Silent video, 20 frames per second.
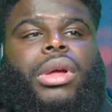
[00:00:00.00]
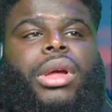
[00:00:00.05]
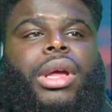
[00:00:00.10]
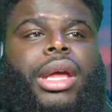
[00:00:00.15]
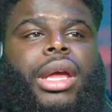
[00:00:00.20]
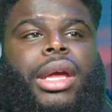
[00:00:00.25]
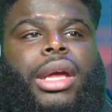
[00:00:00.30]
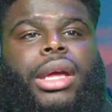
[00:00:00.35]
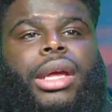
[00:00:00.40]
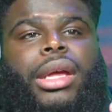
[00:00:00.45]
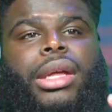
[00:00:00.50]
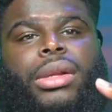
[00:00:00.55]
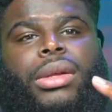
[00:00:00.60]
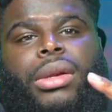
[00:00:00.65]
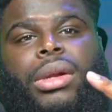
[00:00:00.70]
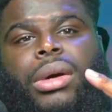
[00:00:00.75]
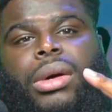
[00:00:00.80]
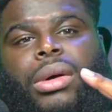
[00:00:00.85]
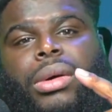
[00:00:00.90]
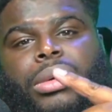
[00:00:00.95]
And, you
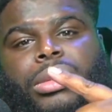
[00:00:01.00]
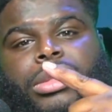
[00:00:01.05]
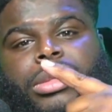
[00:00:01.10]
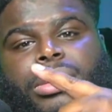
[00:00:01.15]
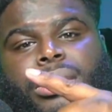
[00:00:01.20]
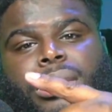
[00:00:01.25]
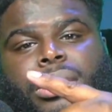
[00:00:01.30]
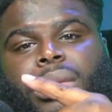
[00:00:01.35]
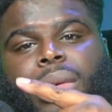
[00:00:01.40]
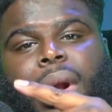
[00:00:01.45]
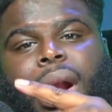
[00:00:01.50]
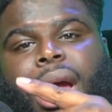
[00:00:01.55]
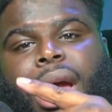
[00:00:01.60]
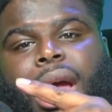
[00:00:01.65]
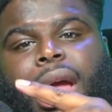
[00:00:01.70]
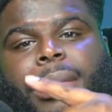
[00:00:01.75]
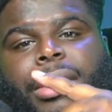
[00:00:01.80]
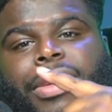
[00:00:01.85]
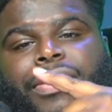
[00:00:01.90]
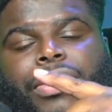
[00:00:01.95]
know,
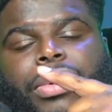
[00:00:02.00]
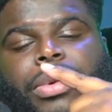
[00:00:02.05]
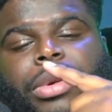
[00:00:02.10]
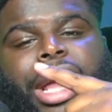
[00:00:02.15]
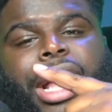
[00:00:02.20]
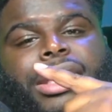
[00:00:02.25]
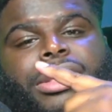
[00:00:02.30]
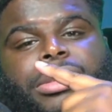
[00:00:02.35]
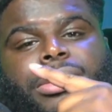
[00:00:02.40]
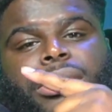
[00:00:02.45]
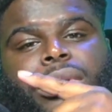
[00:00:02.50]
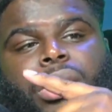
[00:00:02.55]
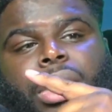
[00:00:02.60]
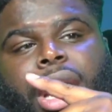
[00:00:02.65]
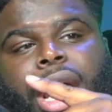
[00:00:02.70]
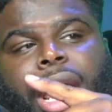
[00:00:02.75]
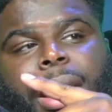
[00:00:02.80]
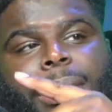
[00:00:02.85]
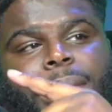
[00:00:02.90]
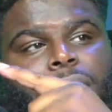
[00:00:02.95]
subscribe if you're not
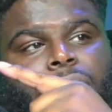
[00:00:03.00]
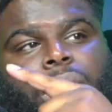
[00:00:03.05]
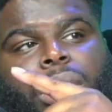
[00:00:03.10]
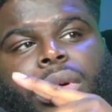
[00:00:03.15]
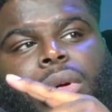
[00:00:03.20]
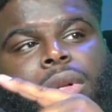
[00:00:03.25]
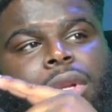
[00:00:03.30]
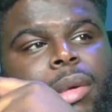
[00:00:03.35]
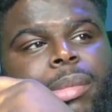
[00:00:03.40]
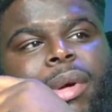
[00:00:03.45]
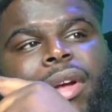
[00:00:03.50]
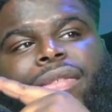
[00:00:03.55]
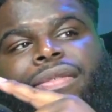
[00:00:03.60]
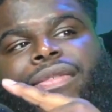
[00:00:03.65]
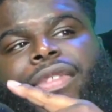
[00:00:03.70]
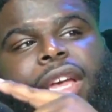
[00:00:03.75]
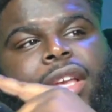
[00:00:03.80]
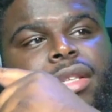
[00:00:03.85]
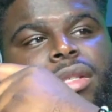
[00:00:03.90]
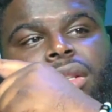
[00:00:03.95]
subscribed. You know, click my
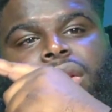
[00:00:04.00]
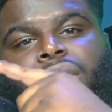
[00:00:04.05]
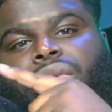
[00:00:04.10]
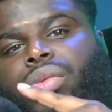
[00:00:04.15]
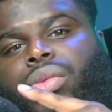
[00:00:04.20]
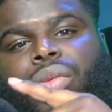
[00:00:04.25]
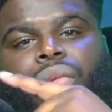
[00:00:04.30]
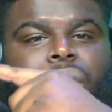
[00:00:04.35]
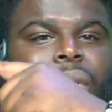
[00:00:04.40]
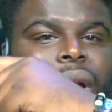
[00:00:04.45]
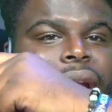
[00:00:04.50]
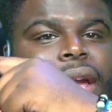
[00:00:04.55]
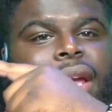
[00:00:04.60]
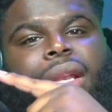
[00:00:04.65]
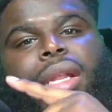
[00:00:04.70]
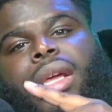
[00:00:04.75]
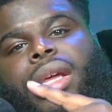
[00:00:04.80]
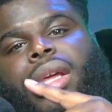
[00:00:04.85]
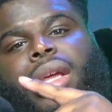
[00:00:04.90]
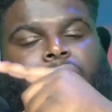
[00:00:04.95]
face, it's right
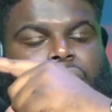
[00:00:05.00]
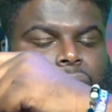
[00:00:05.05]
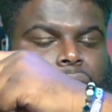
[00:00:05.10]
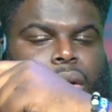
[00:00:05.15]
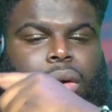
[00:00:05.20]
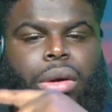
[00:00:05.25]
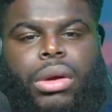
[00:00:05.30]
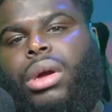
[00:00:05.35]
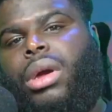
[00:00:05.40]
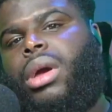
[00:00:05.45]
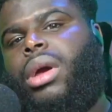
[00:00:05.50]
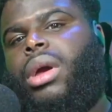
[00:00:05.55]
here.